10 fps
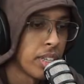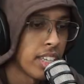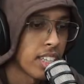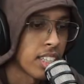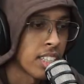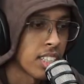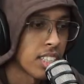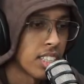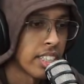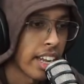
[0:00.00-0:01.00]
being
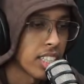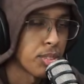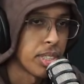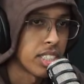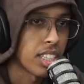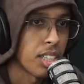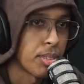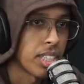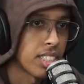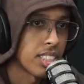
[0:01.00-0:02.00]
nice, basically,
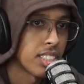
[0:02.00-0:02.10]
man.